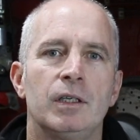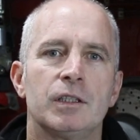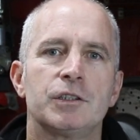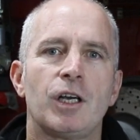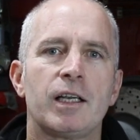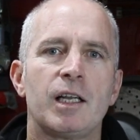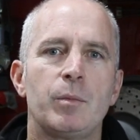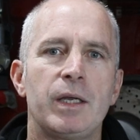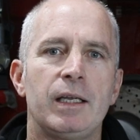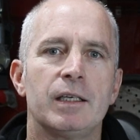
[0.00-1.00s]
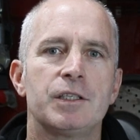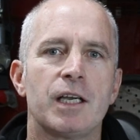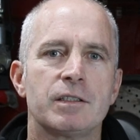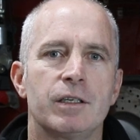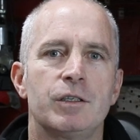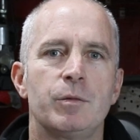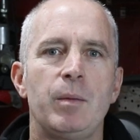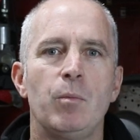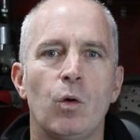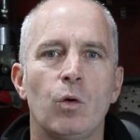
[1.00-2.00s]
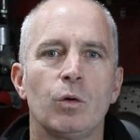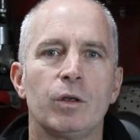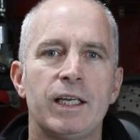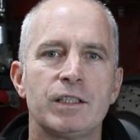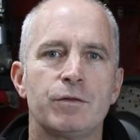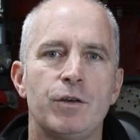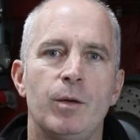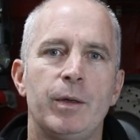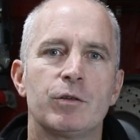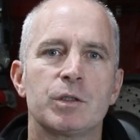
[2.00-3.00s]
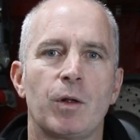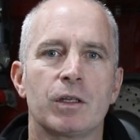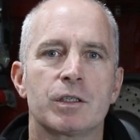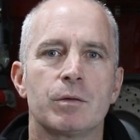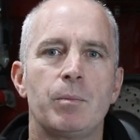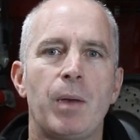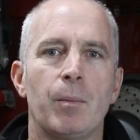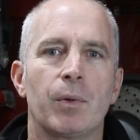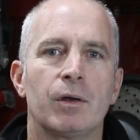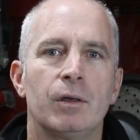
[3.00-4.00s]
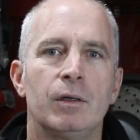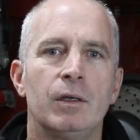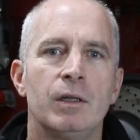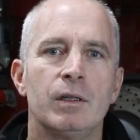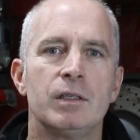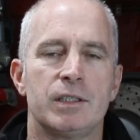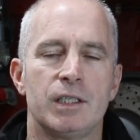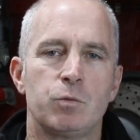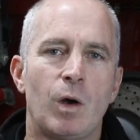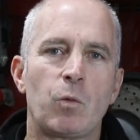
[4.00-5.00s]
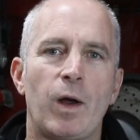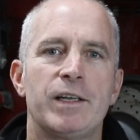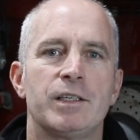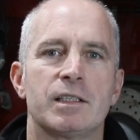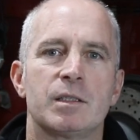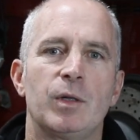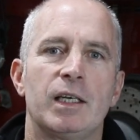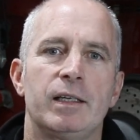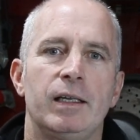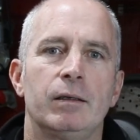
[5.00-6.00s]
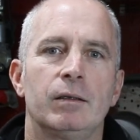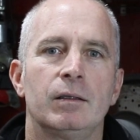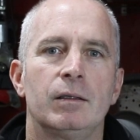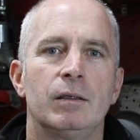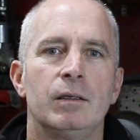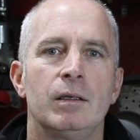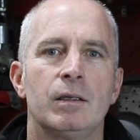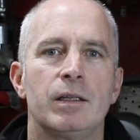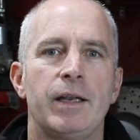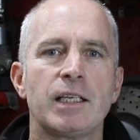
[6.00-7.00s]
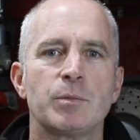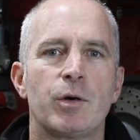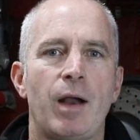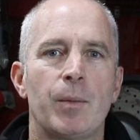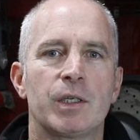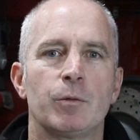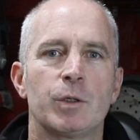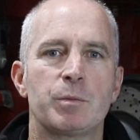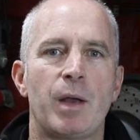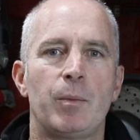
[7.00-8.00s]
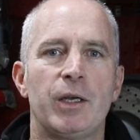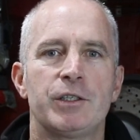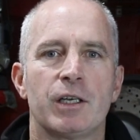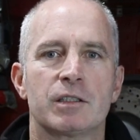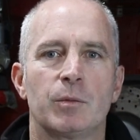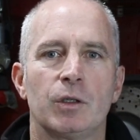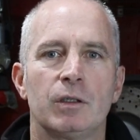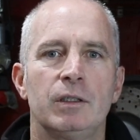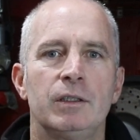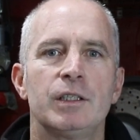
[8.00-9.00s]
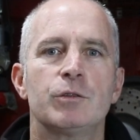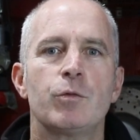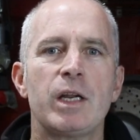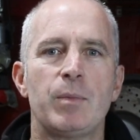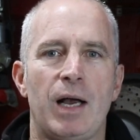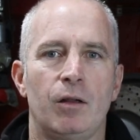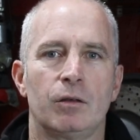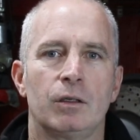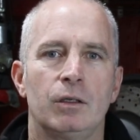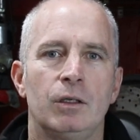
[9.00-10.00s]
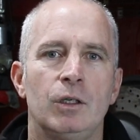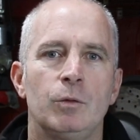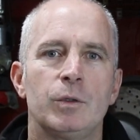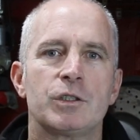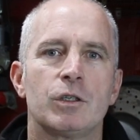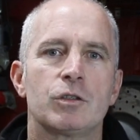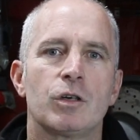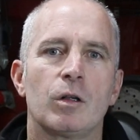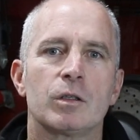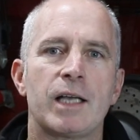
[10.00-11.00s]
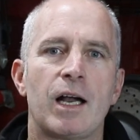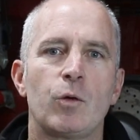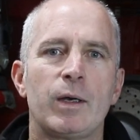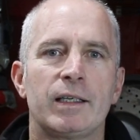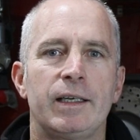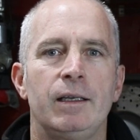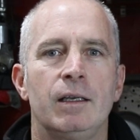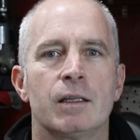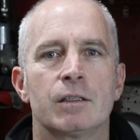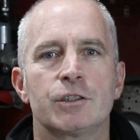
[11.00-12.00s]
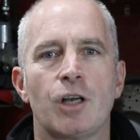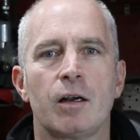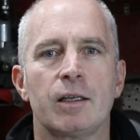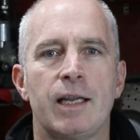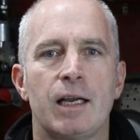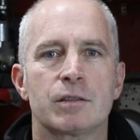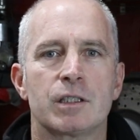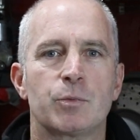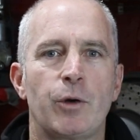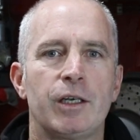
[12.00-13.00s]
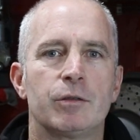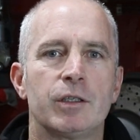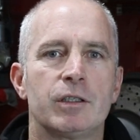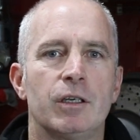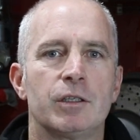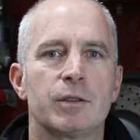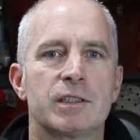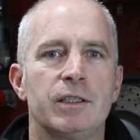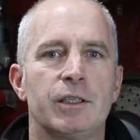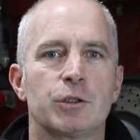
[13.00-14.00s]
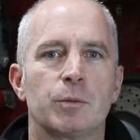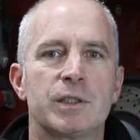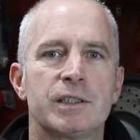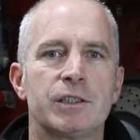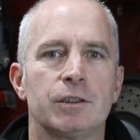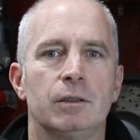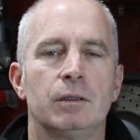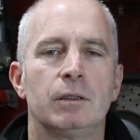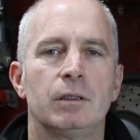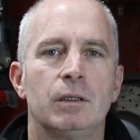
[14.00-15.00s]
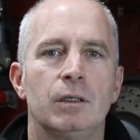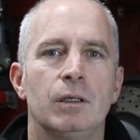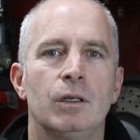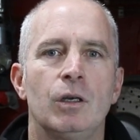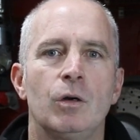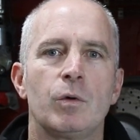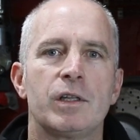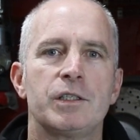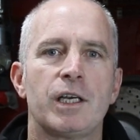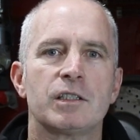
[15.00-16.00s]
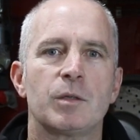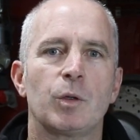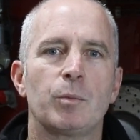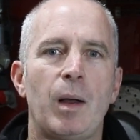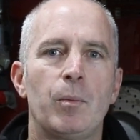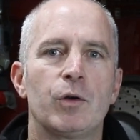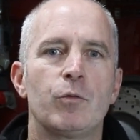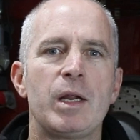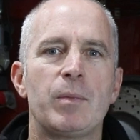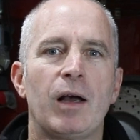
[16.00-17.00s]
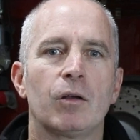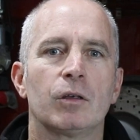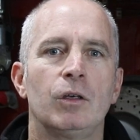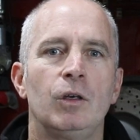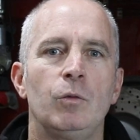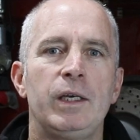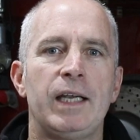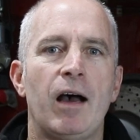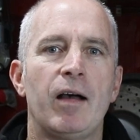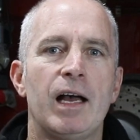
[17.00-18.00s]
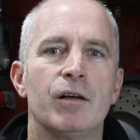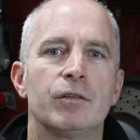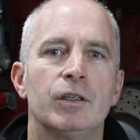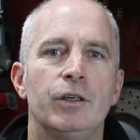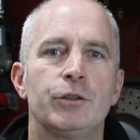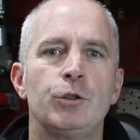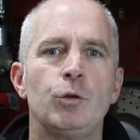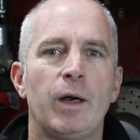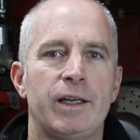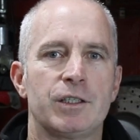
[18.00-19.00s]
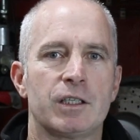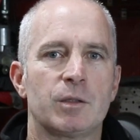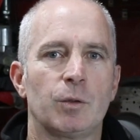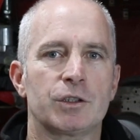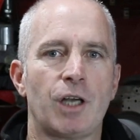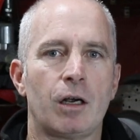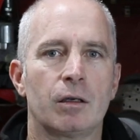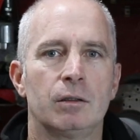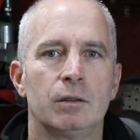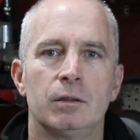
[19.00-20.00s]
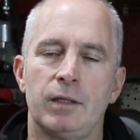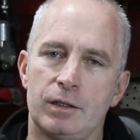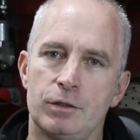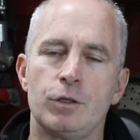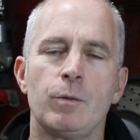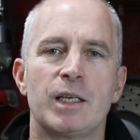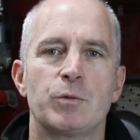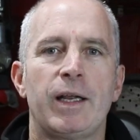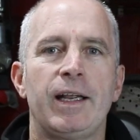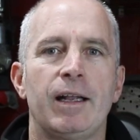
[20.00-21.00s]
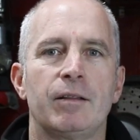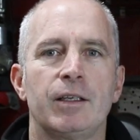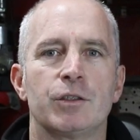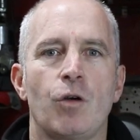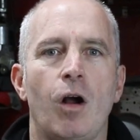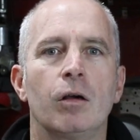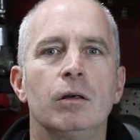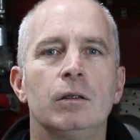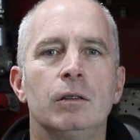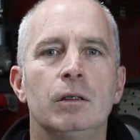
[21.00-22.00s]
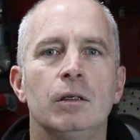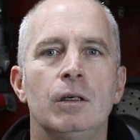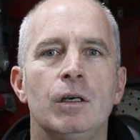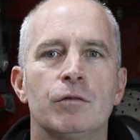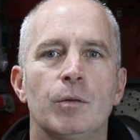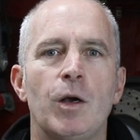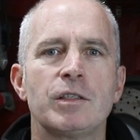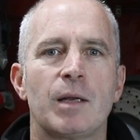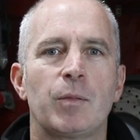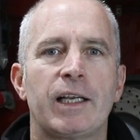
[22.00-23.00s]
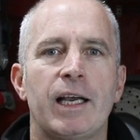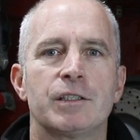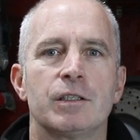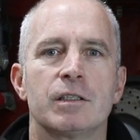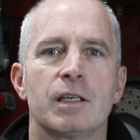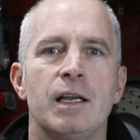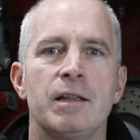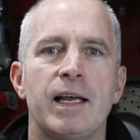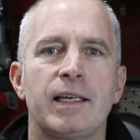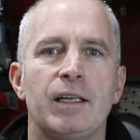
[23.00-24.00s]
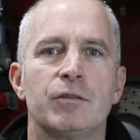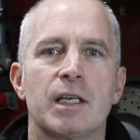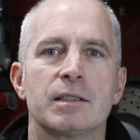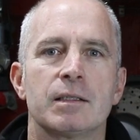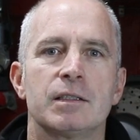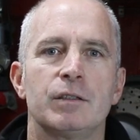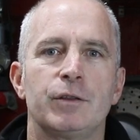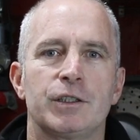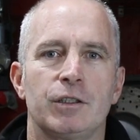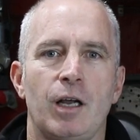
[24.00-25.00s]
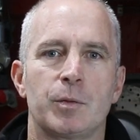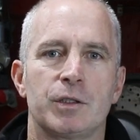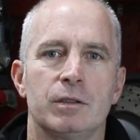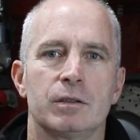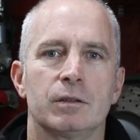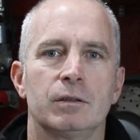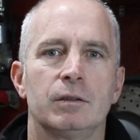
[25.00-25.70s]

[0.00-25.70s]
A shock can be adjusted to be more or less firm in response to a bump. This is one-way adjustability. The next parameter which may be adjustable is rebound, which controls how quickly the shock allows the spring to return to its initial position. With adjustable bump and rebound, we now have a two-way adjustable shock. That's two ways we can get things wrong. For most applications, that gives us sufficient options.